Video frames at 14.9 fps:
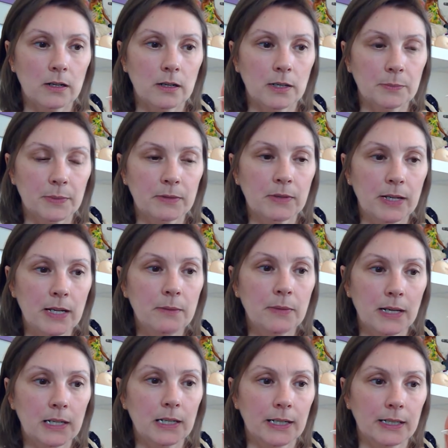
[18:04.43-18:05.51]
I've been
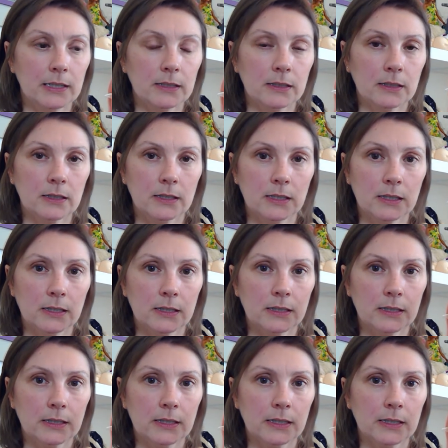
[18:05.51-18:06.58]
emailing
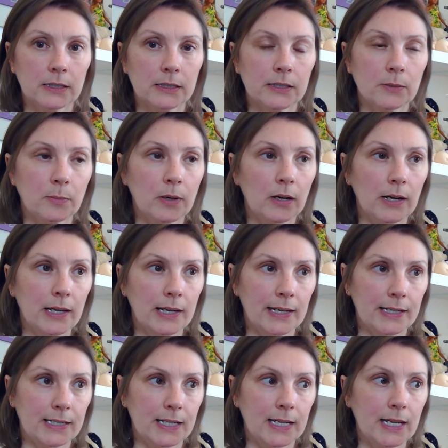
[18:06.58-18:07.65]
the supplier
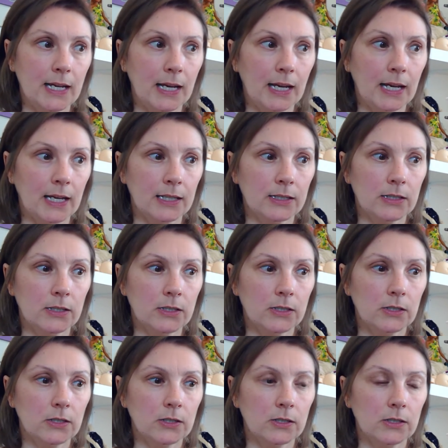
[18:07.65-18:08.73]
lady, and
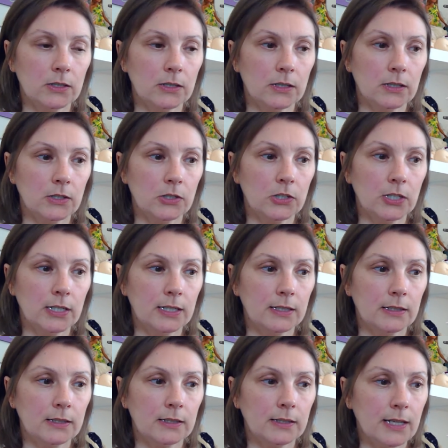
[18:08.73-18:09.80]
she
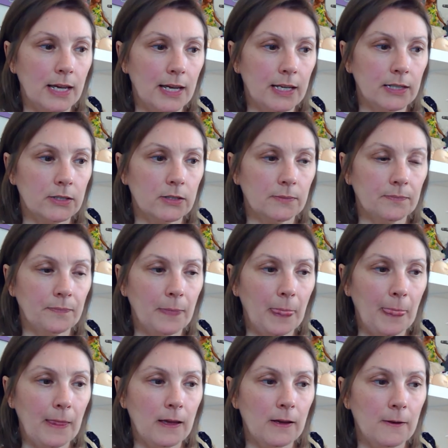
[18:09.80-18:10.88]
said,
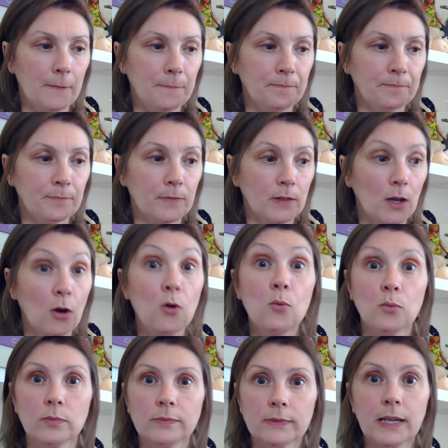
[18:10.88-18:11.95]

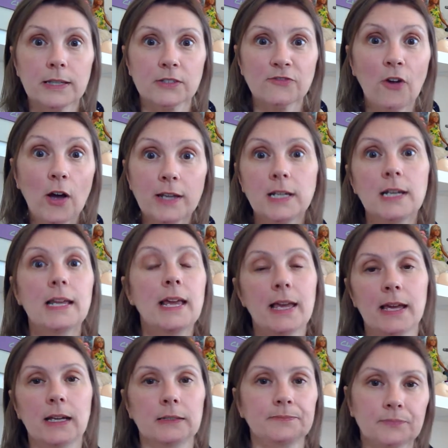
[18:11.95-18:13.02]
"Oh, it's finally
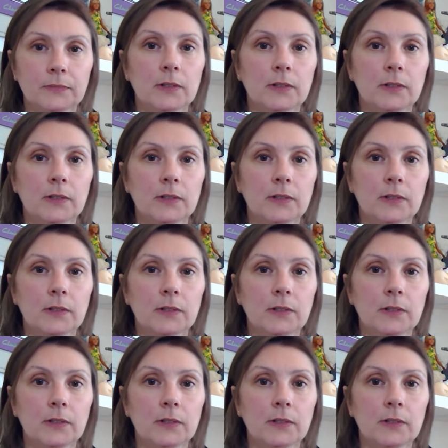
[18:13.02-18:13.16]
here.